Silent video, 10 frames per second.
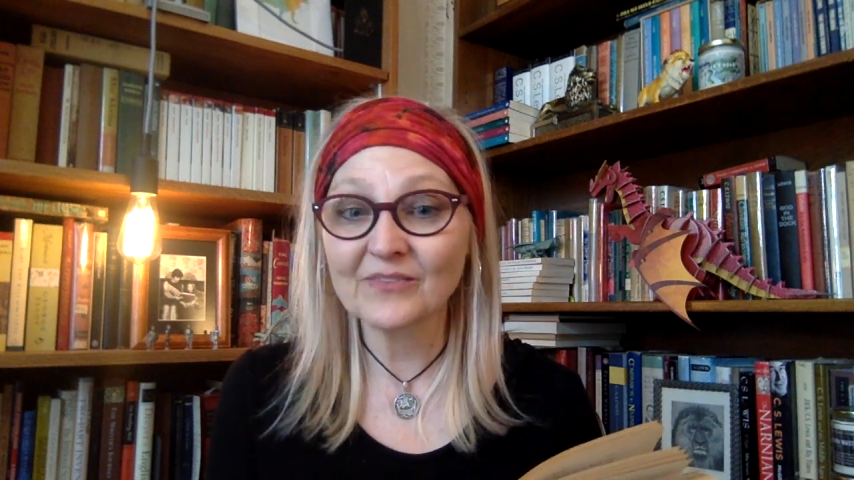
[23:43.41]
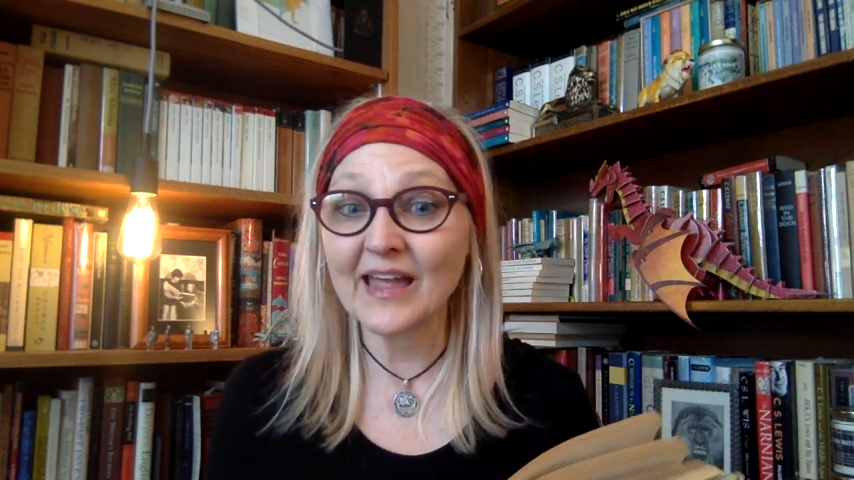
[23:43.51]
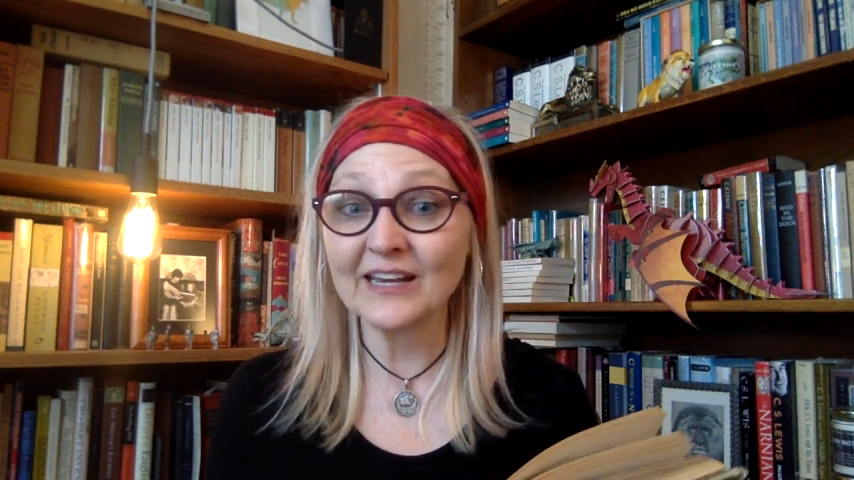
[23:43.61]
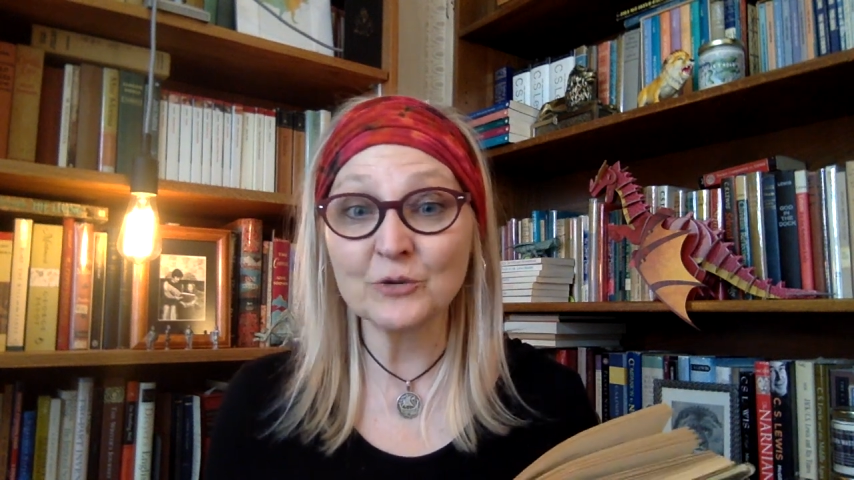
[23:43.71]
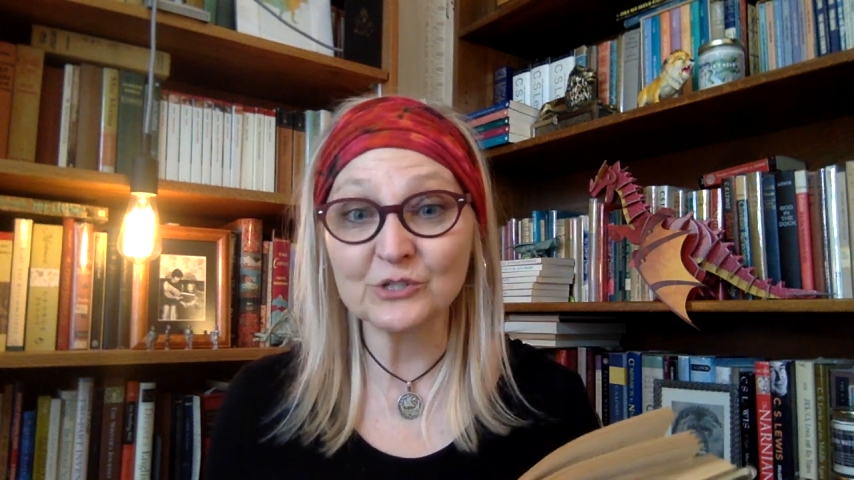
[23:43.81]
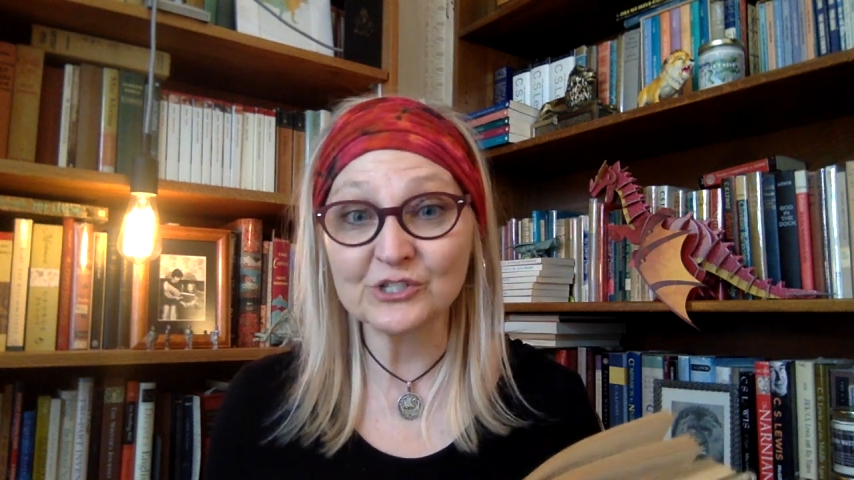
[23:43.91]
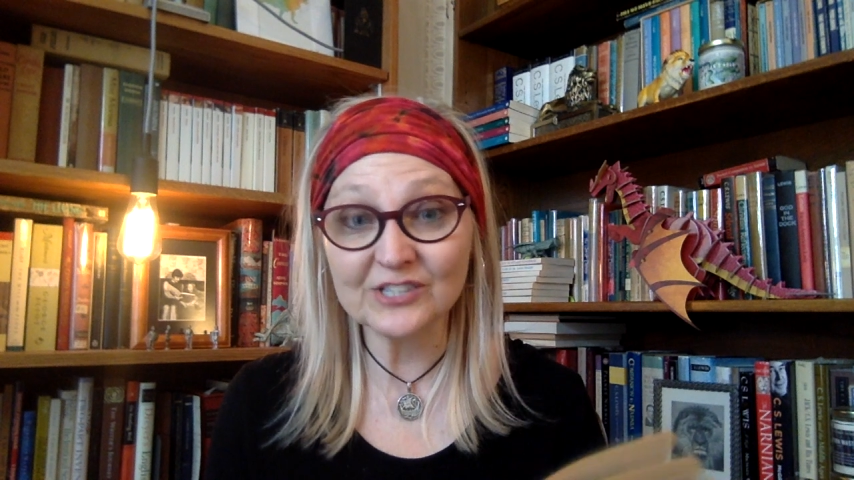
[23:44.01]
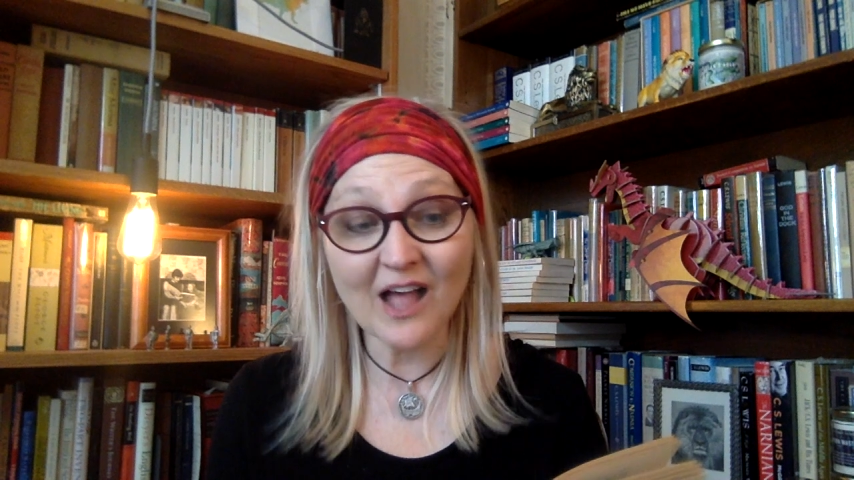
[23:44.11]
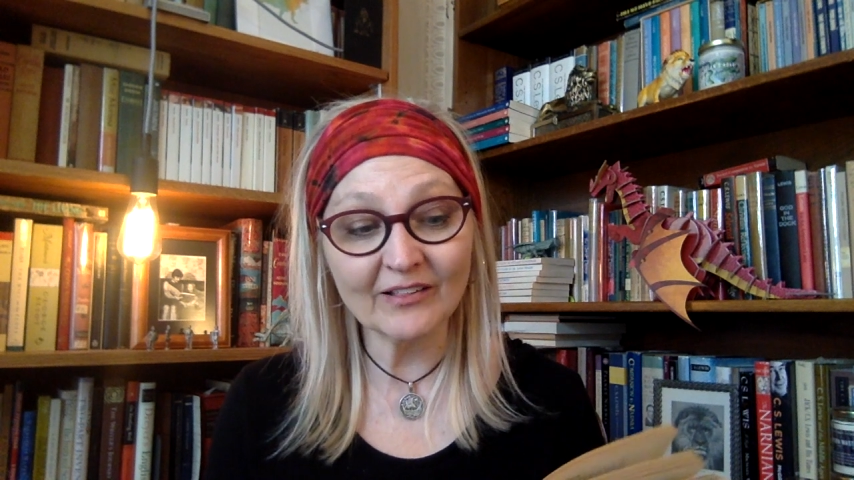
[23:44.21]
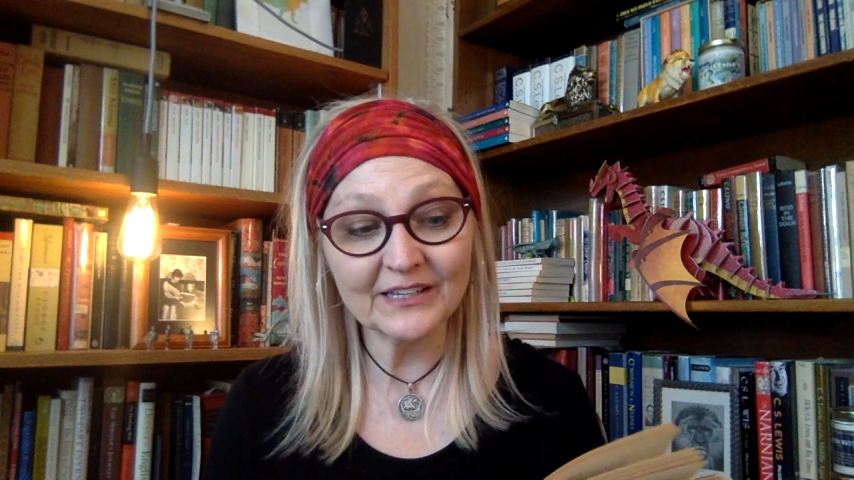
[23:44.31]
And he was
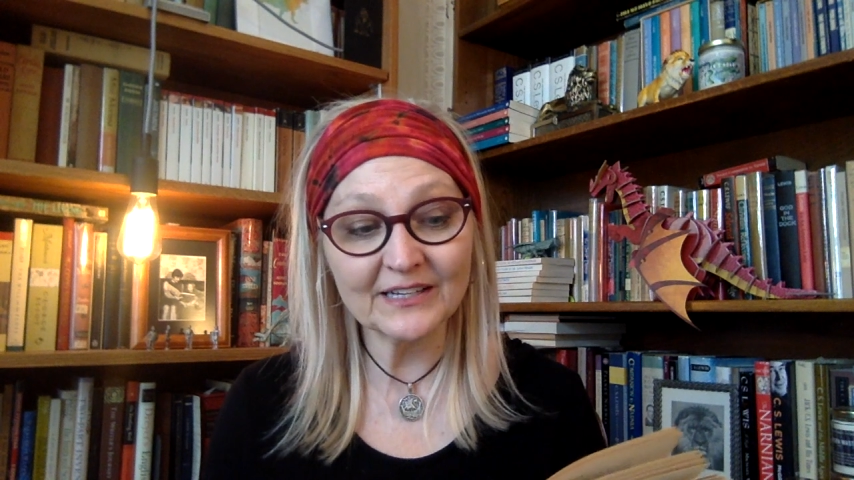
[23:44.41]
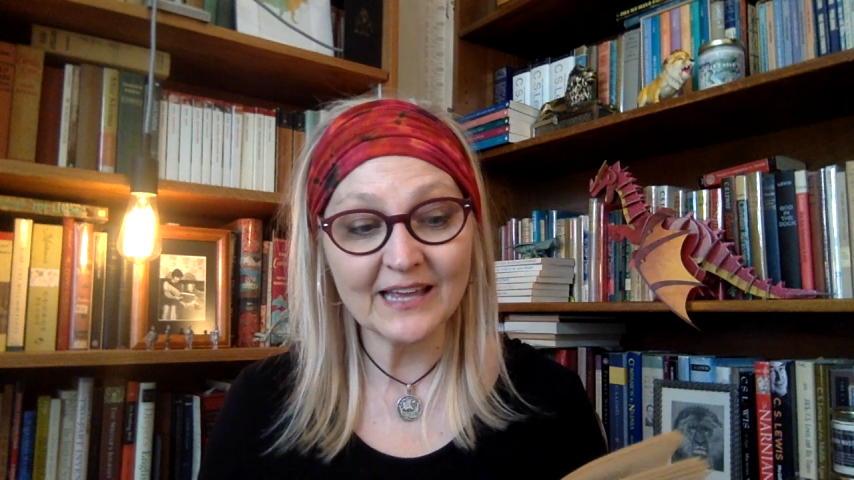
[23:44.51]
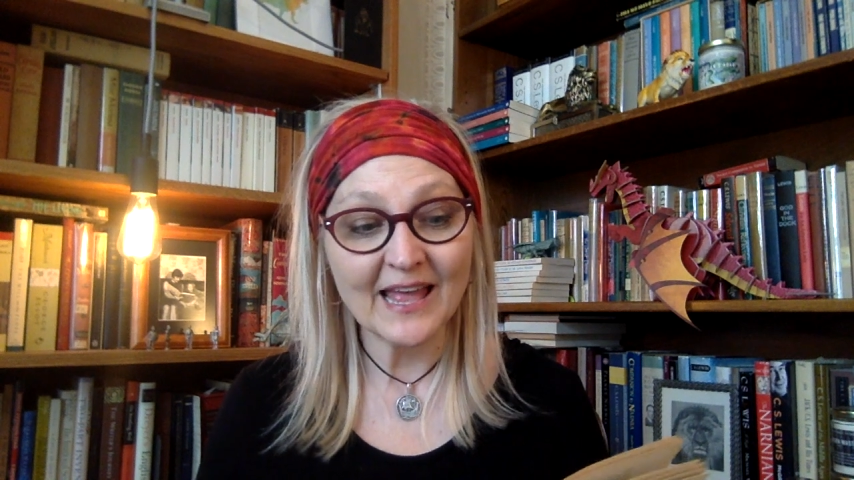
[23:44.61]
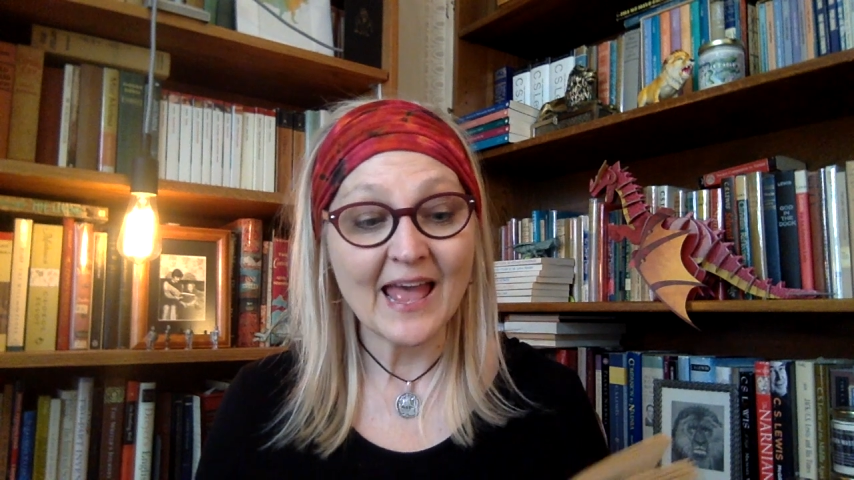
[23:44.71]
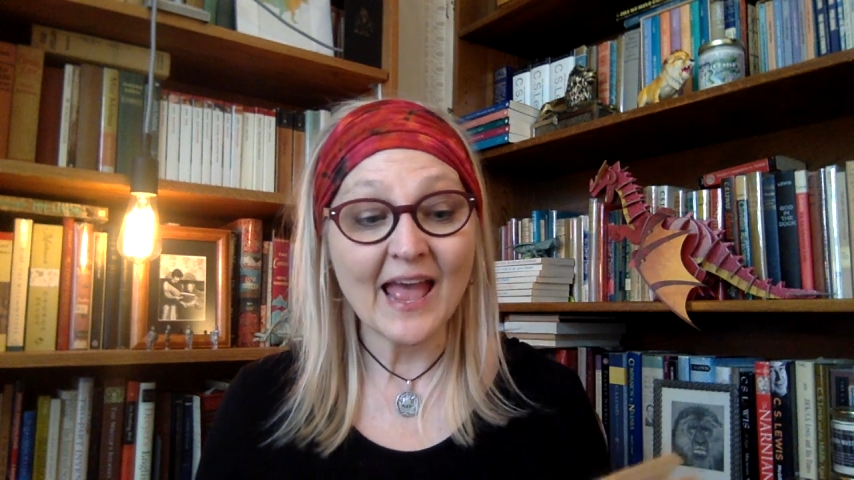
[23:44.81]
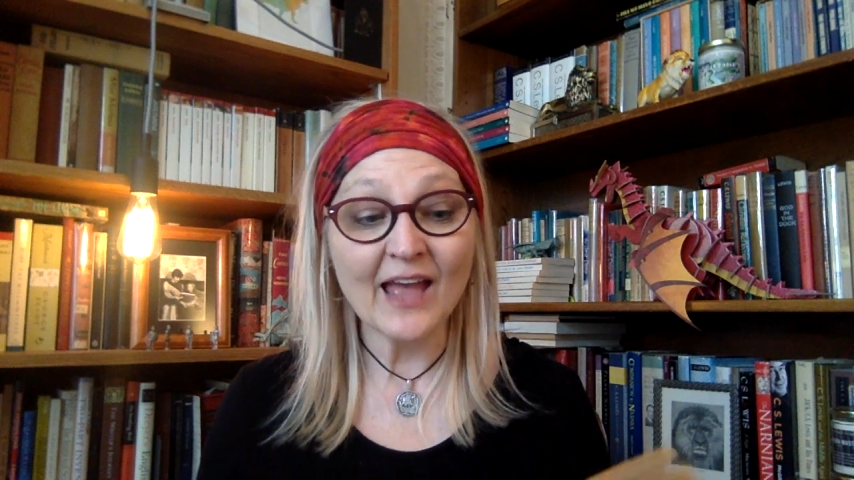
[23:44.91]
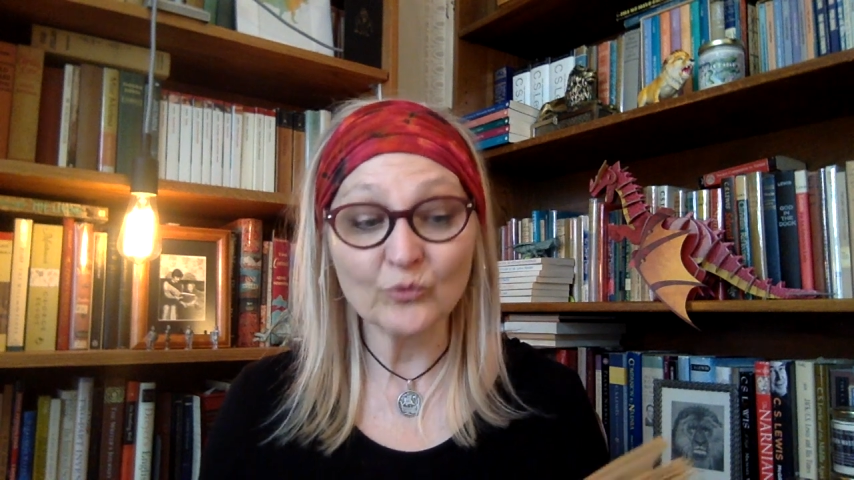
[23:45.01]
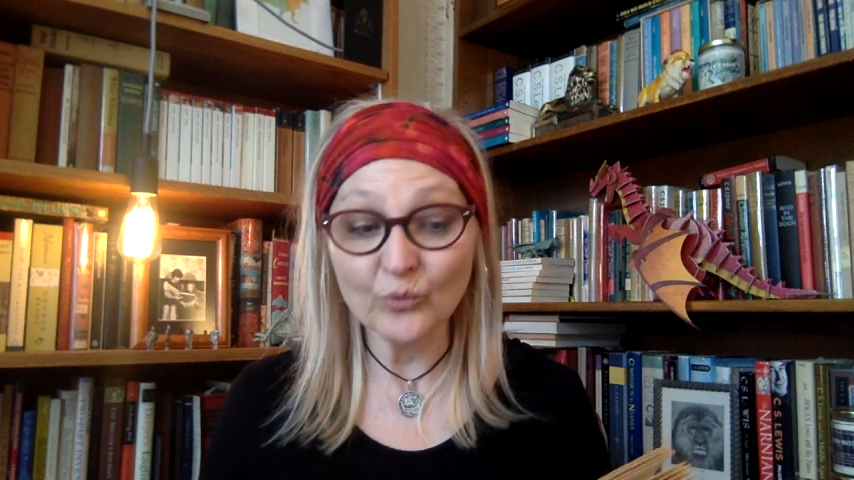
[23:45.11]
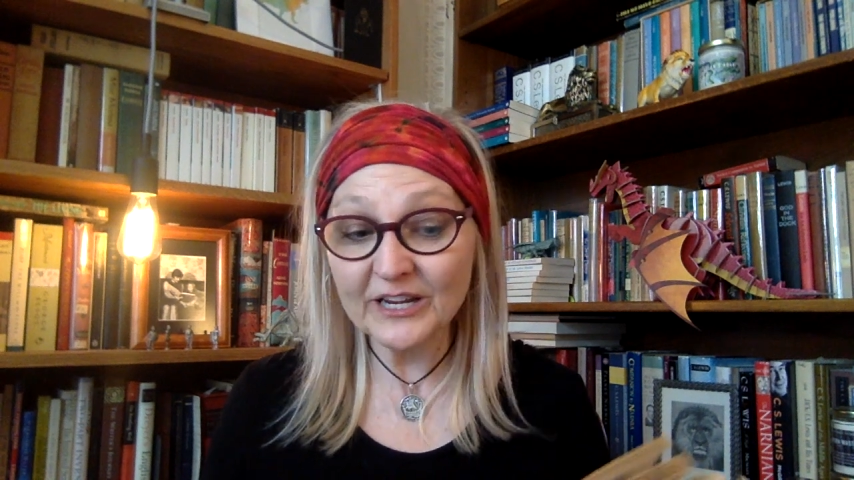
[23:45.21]
solid and